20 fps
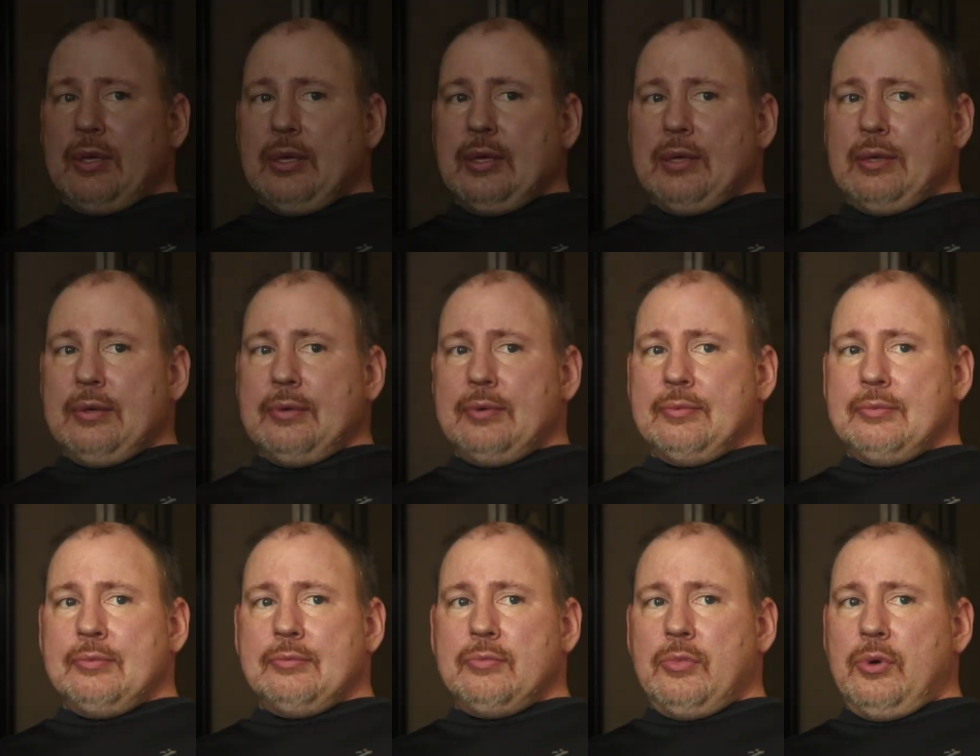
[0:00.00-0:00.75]

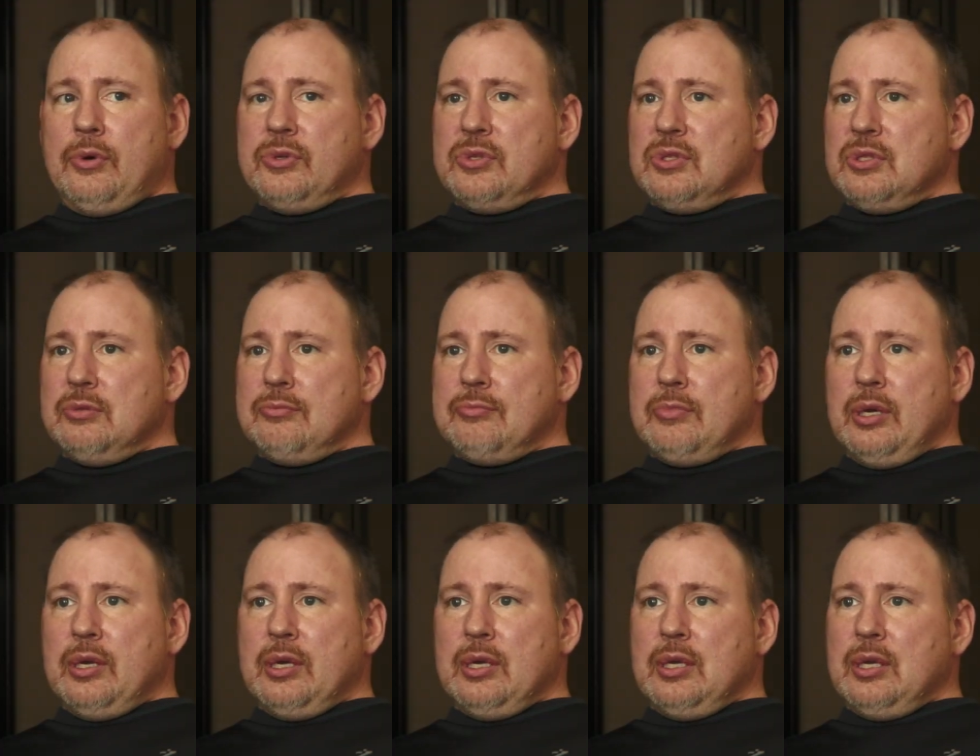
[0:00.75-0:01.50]
um, most of
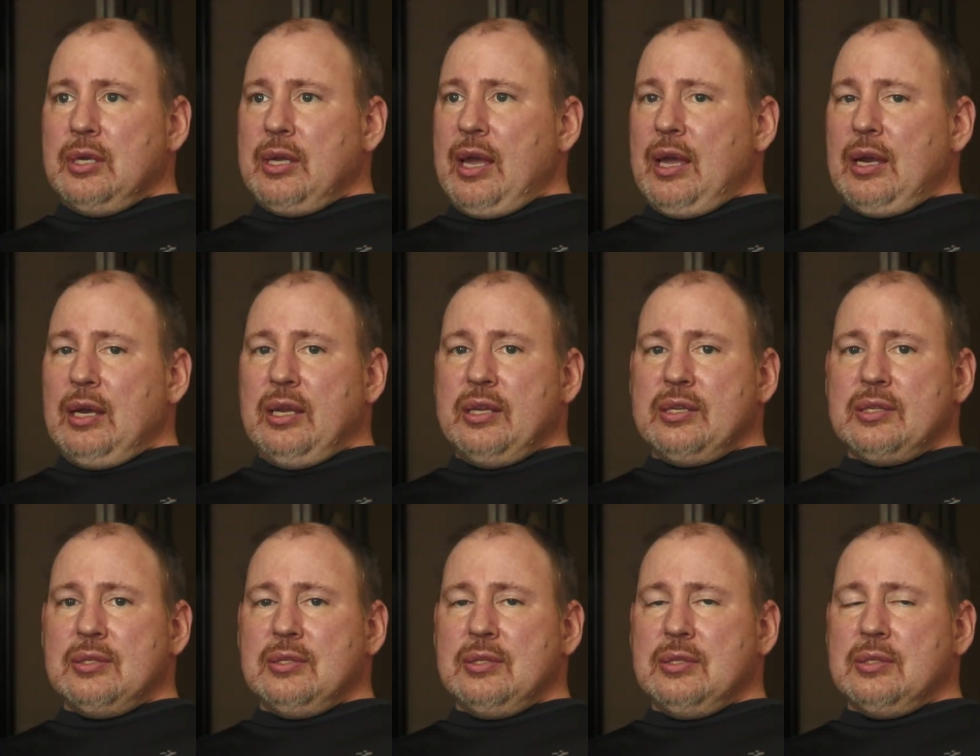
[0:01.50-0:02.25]
my
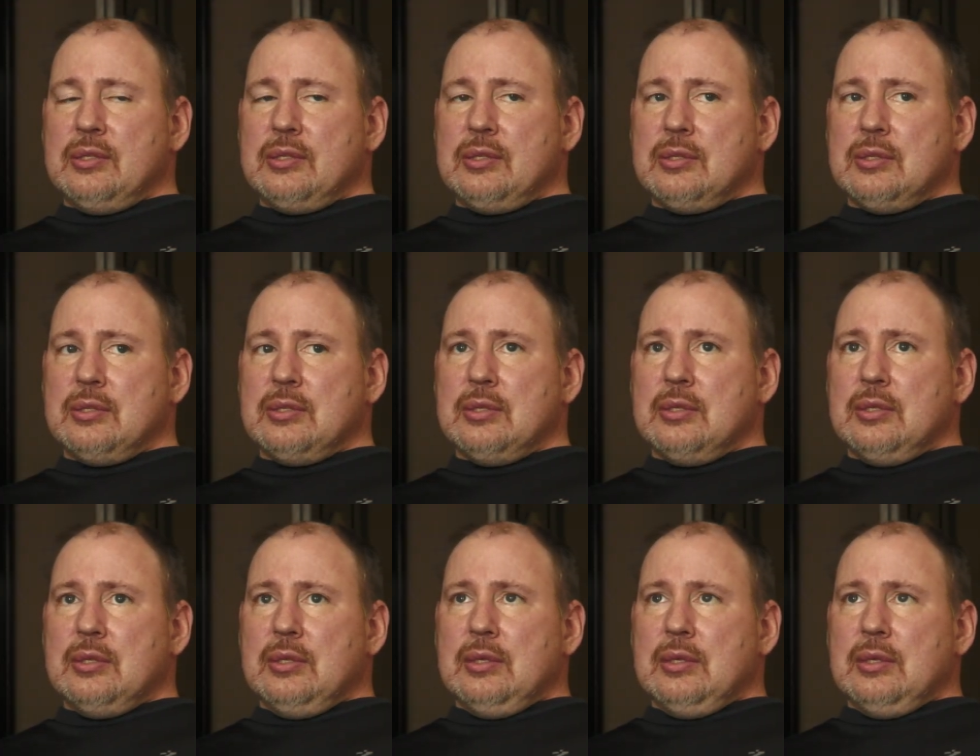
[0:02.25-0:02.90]
adolescence.